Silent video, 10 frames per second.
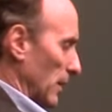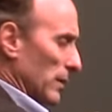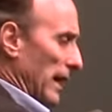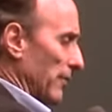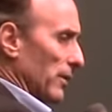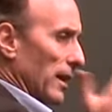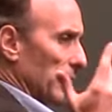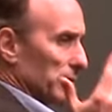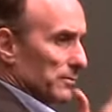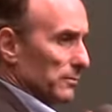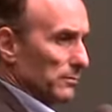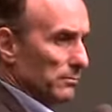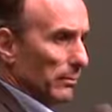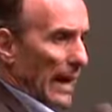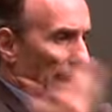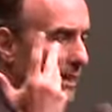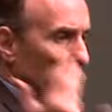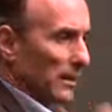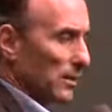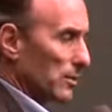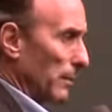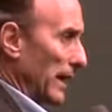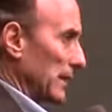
They don't have a lot of manganese,